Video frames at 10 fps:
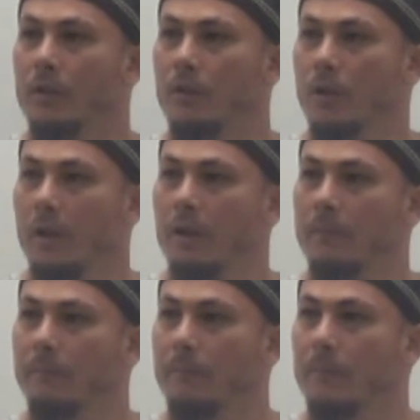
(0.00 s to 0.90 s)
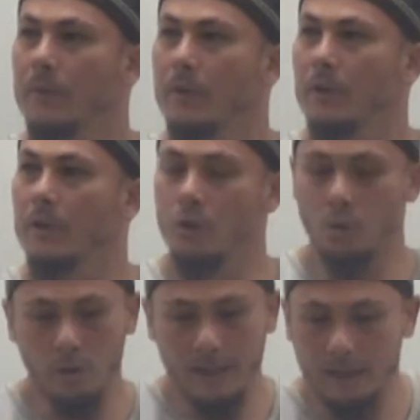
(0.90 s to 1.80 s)
You've got to
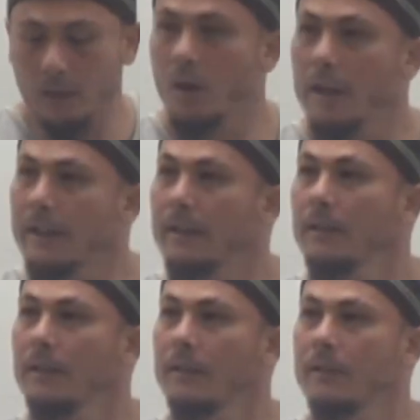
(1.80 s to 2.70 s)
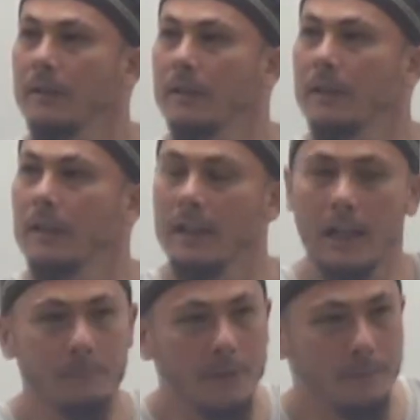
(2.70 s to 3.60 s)
draw that line
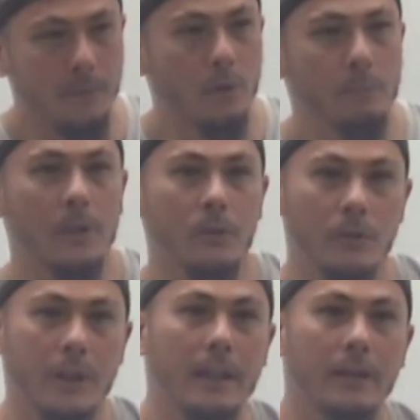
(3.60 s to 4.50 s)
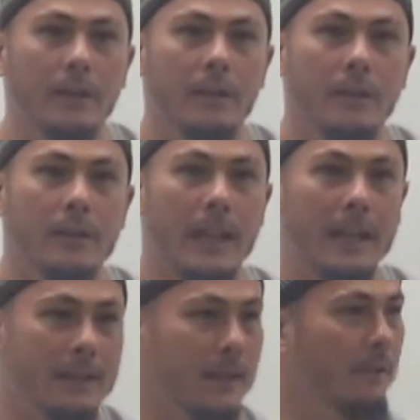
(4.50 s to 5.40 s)
and be firm in your deen.
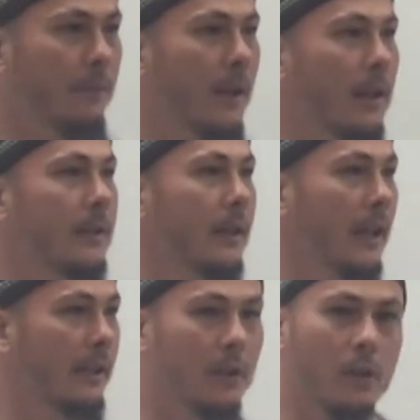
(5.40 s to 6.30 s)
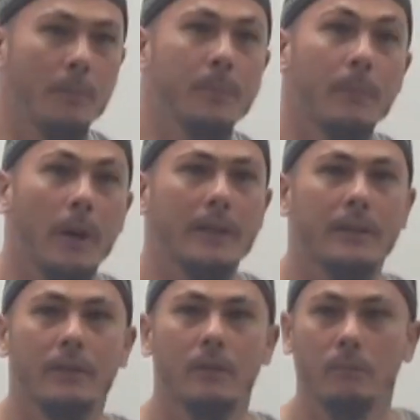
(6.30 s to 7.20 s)
Stay steadfast and don't
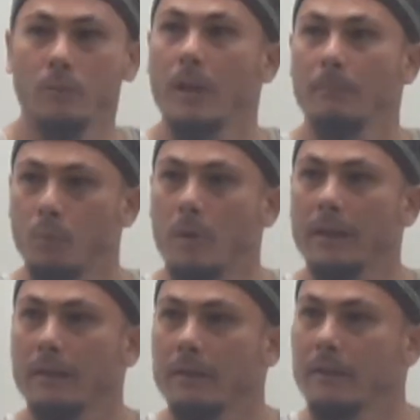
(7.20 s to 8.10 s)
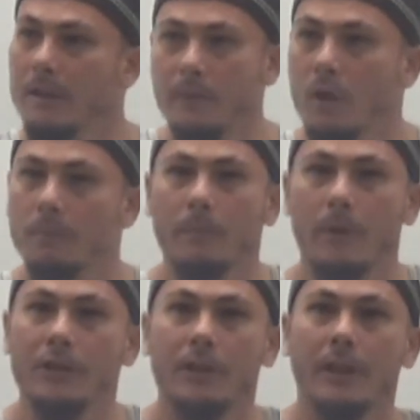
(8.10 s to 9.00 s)
compromise. Rule number 1: never
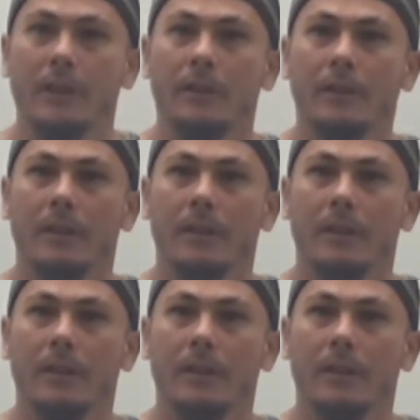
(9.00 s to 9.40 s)
compromise your deen.